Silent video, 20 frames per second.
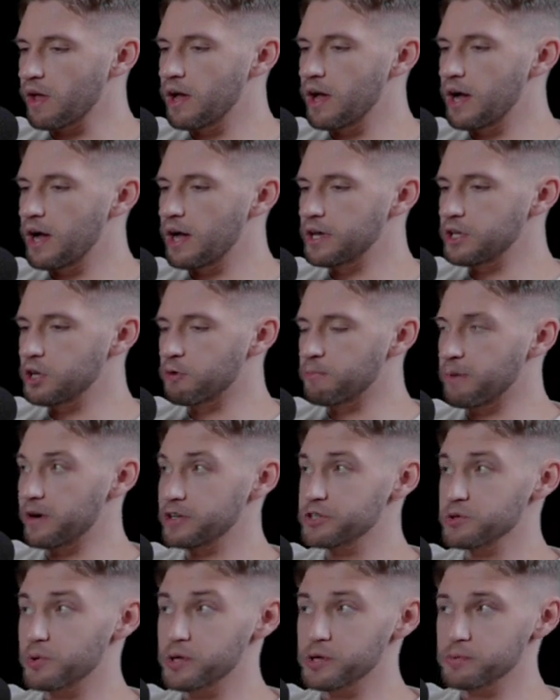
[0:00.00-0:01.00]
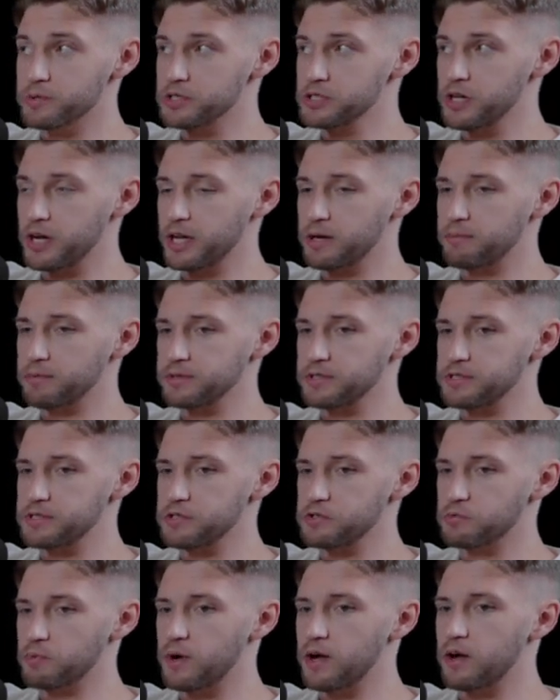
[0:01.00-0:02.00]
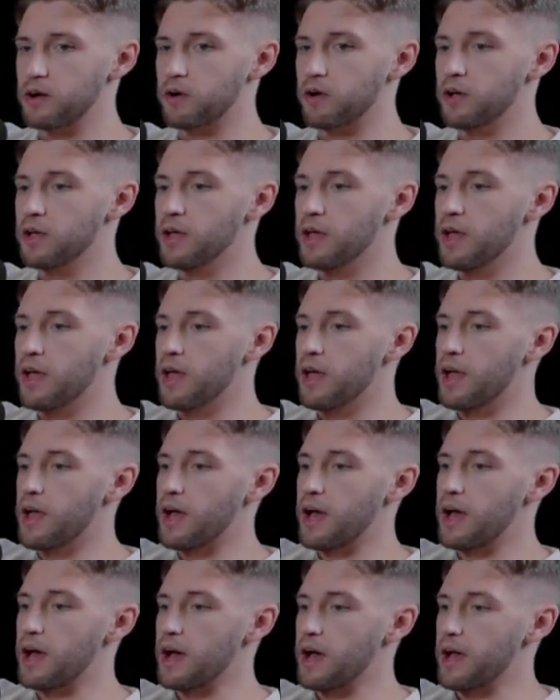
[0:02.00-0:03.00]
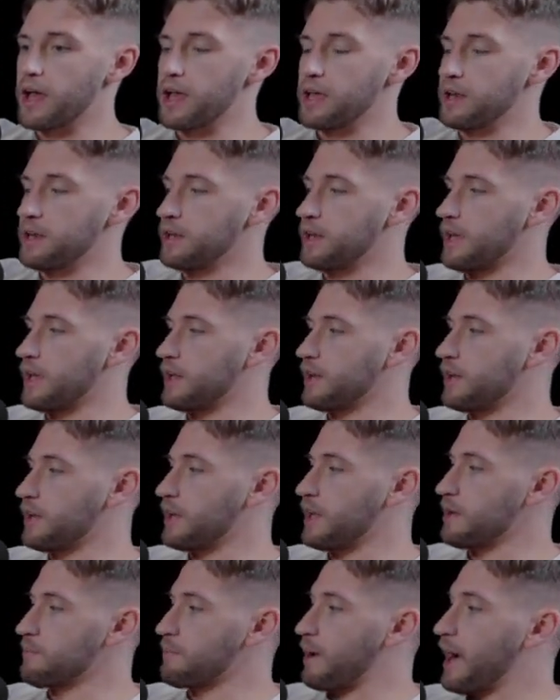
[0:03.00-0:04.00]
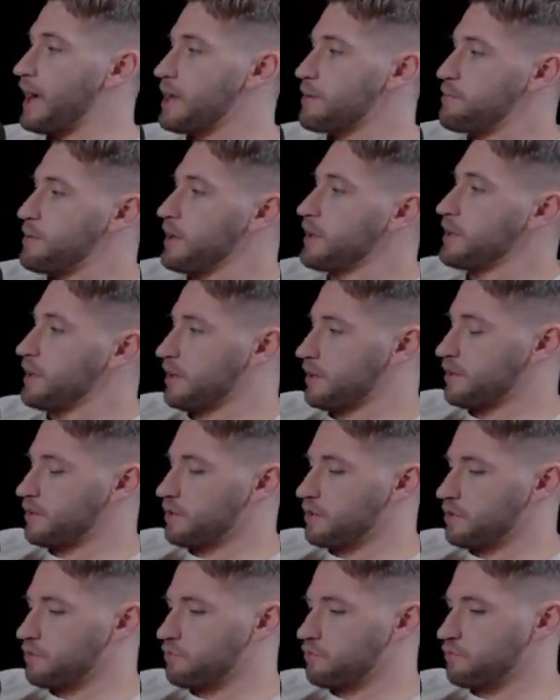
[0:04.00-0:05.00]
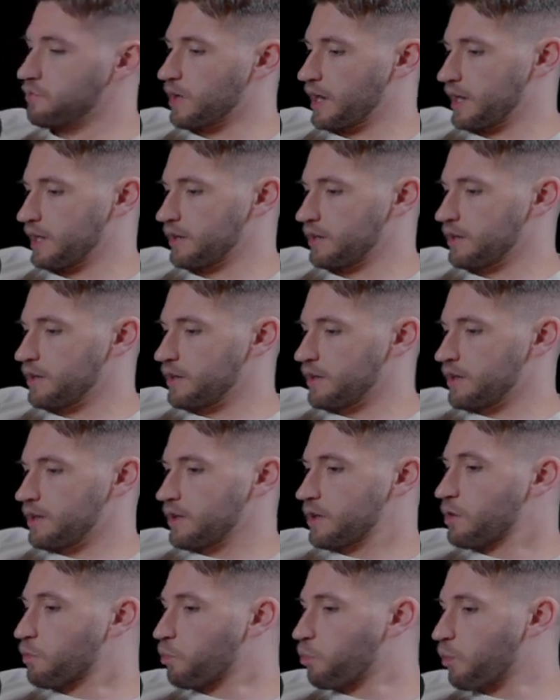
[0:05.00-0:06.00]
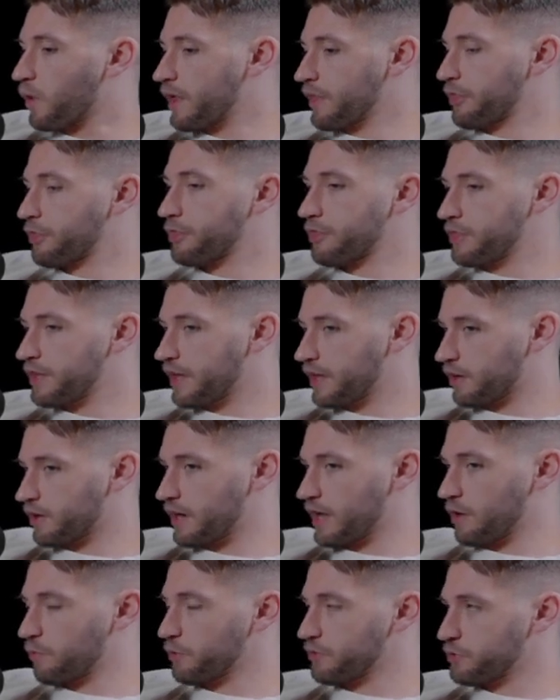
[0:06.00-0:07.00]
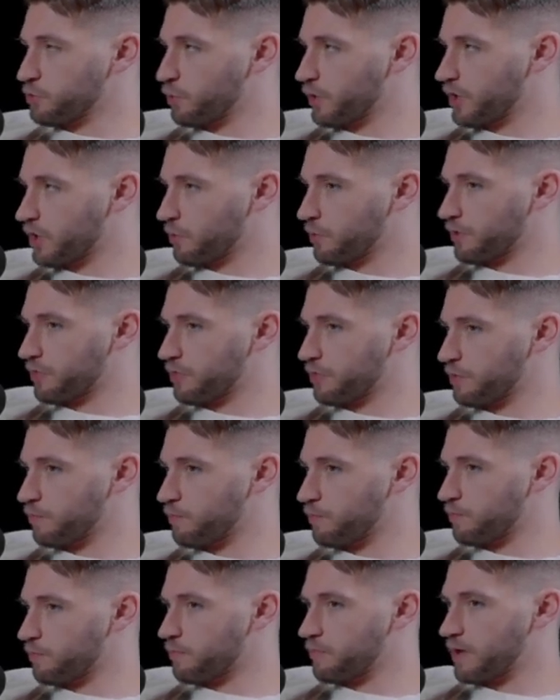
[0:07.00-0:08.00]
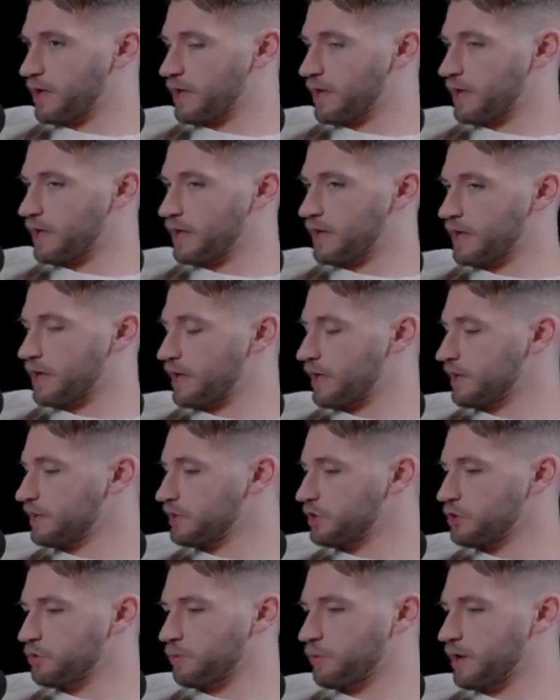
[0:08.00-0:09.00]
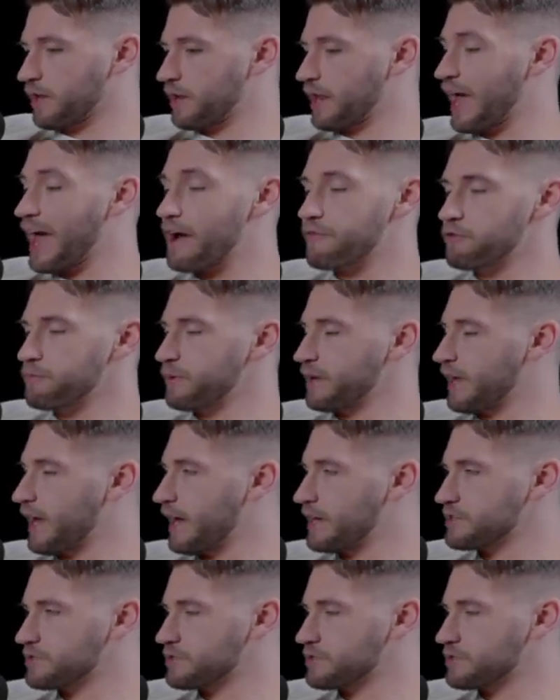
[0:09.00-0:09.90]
Mark Joyner was talking about this as well. In my opinion, right, with the internet, with Twitter, with and everybody